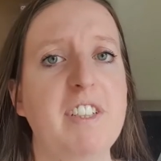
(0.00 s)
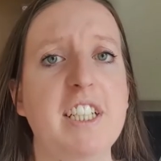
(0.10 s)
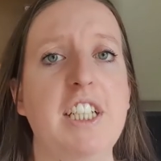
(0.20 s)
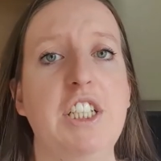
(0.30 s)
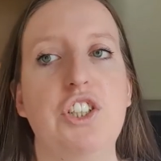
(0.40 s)

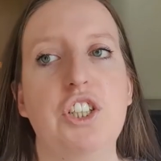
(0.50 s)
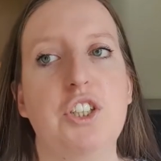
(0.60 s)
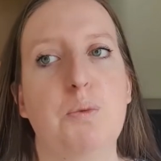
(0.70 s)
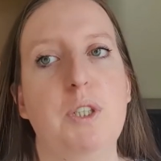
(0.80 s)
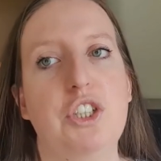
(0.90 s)
he
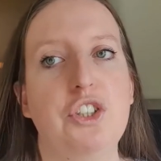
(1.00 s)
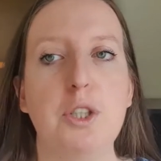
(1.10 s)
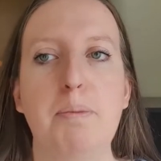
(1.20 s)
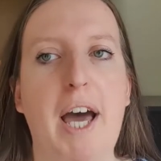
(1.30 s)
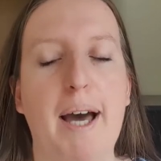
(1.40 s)
just was
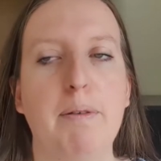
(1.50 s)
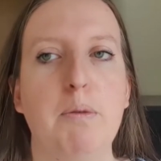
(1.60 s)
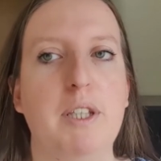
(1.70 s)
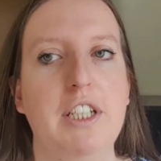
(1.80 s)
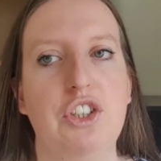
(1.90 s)
super happy
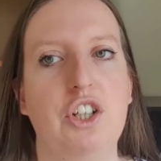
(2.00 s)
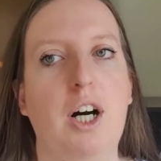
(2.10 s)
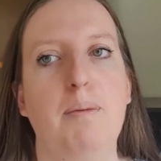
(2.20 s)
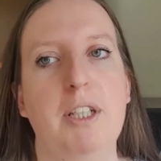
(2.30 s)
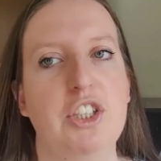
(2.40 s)
with his
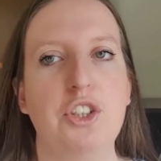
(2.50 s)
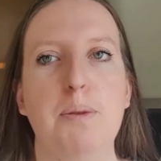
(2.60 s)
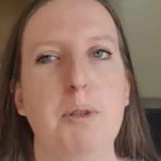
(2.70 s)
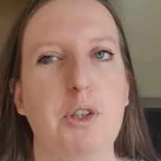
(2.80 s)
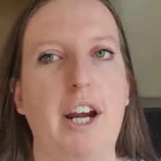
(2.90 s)
job and
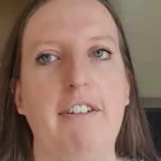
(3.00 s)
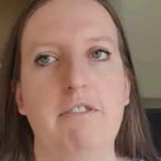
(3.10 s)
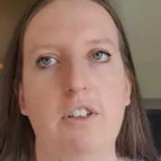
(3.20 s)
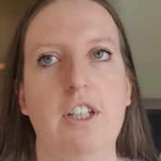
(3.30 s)
super grateful